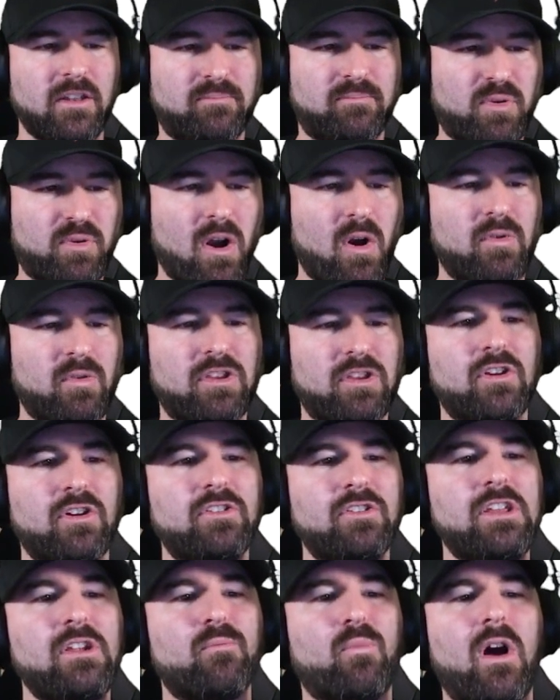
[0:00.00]
Bro, you're
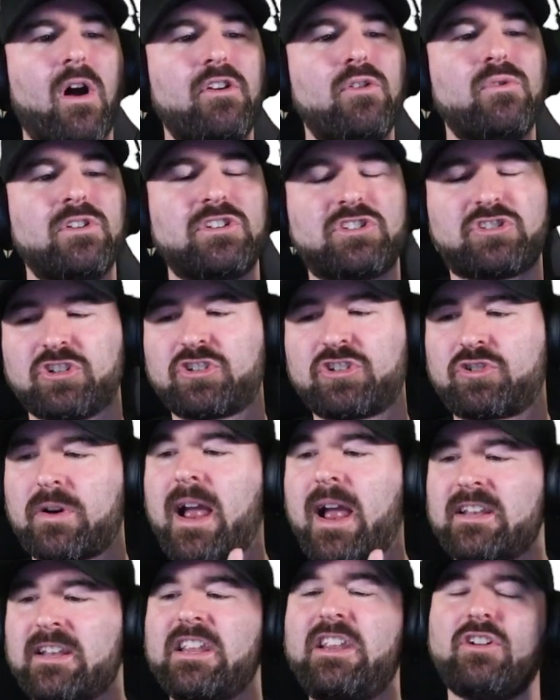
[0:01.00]
the one who is
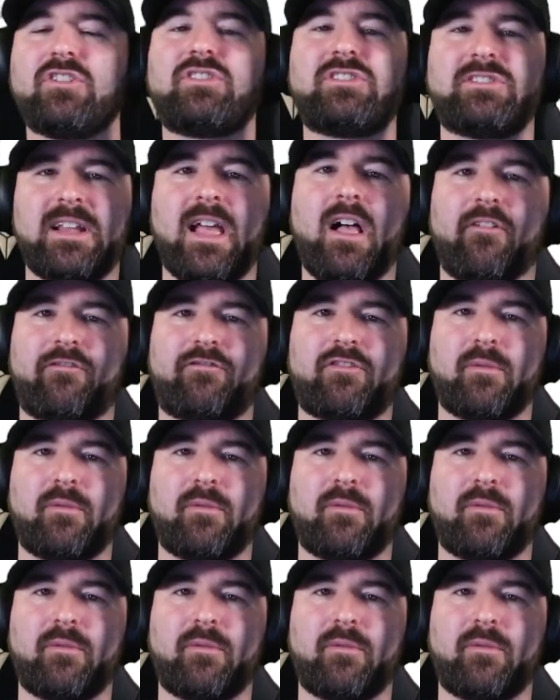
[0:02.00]
distracting yourself